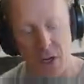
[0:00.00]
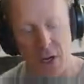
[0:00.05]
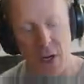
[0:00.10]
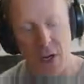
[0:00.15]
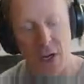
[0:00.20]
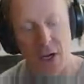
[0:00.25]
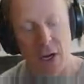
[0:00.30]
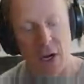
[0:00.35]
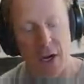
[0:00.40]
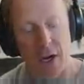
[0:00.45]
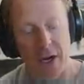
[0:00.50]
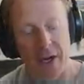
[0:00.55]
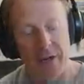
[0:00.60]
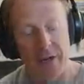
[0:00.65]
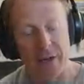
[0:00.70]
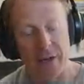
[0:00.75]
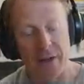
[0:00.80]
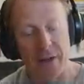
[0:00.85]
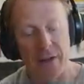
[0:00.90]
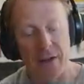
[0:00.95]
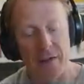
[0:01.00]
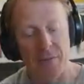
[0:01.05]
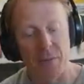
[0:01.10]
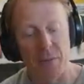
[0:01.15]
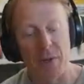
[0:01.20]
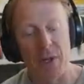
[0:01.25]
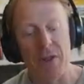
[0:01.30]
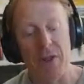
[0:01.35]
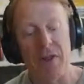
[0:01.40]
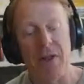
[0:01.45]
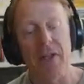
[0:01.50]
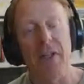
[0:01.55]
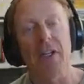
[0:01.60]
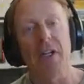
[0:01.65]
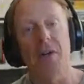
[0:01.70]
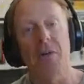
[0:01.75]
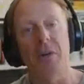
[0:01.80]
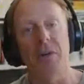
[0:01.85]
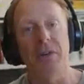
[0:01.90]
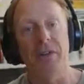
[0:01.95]
And then rethink your
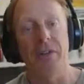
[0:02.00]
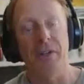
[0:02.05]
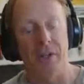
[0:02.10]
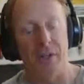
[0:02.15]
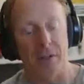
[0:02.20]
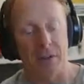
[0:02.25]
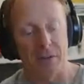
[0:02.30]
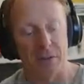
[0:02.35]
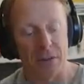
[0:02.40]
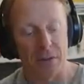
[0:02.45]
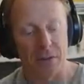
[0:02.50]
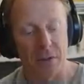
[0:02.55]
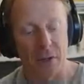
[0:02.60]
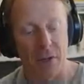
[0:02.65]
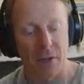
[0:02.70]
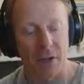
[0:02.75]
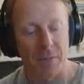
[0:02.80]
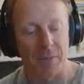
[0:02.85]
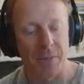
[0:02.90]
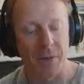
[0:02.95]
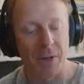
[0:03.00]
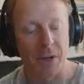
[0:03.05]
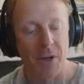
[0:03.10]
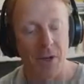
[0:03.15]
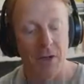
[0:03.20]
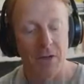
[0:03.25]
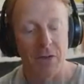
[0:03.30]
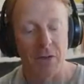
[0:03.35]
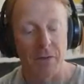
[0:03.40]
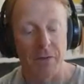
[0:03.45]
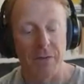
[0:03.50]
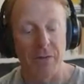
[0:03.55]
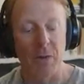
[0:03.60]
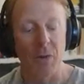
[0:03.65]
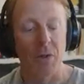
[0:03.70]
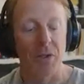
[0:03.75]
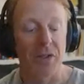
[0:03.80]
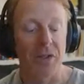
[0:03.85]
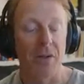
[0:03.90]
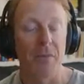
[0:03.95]
routines. So focus
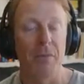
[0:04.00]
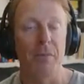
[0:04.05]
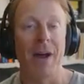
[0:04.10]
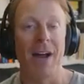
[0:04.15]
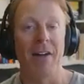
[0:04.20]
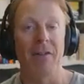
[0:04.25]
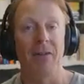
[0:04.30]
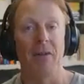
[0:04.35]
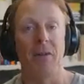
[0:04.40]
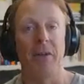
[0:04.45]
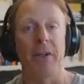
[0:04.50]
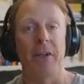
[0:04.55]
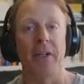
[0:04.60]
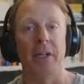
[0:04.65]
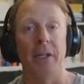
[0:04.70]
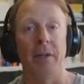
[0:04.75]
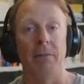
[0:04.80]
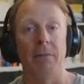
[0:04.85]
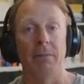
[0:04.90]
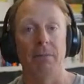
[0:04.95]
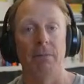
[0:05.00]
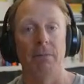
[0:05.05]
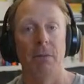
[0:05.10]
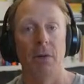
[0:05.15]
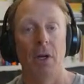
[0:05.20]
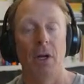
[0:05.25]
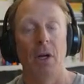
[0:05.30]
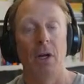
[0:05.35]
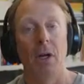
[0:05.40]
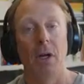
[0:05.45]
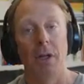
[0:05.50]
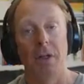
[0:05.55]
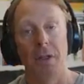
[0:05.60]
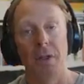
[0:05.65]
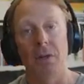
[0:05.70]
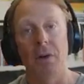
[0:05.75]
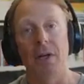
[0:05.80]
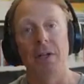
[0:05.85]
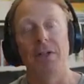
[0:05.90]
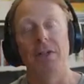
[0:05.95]
on mindful eating,
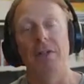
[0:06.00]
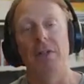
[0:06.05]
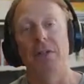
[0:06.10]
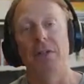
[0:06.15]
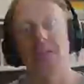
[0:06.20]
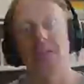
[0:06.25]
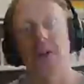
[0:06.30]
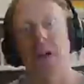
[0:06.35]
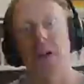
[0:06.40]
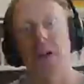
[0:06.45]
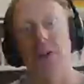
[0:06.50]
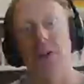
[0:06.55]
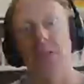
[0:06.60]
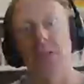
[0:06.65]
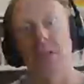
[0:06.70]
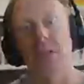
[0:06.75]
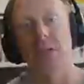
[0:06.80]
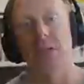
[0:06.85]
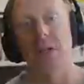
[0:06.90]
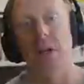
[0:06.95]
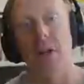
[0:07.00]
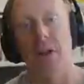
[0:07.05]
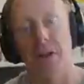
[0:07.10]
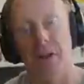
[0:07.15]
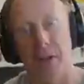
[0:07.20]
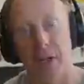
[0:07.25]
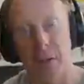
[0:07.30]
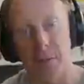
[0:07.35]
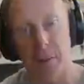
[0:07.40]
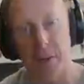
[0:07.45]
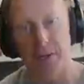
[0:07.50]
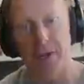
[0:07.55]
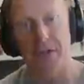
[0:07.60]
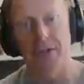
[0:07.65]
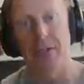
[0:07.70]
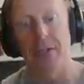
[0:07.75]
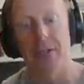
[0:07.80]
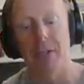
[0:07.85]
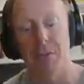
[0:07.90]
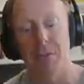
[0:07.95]
address the stress, think about a sleep
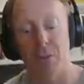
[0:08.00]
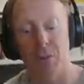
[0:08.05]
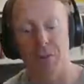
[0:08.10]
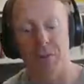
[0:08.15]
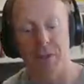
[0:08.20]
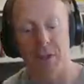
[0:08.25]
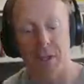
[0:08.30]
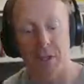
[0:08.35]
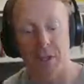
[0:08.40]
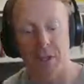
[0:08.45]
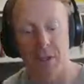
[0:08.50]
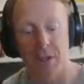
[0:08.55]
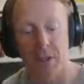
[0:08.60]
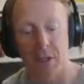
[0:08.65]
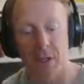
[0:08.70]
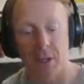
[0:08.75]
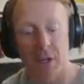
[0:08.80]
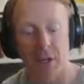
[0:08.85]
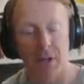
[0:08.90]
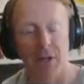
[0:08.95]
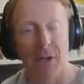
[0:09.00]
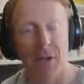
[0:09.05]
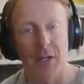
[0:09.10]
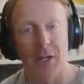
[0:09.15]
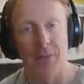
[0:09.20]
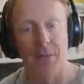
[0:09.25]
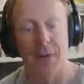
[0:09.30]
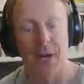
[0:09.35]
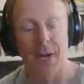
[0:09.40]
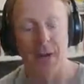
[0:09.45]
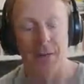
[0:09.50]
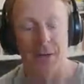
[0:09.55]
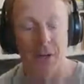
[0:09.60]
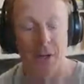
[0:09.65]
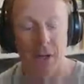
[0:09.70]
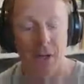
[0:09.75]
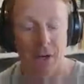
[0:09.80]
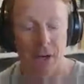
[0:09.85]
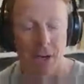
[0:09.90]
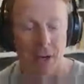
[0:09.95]
routine, think about
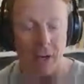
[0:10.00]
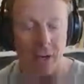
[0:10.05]
uh,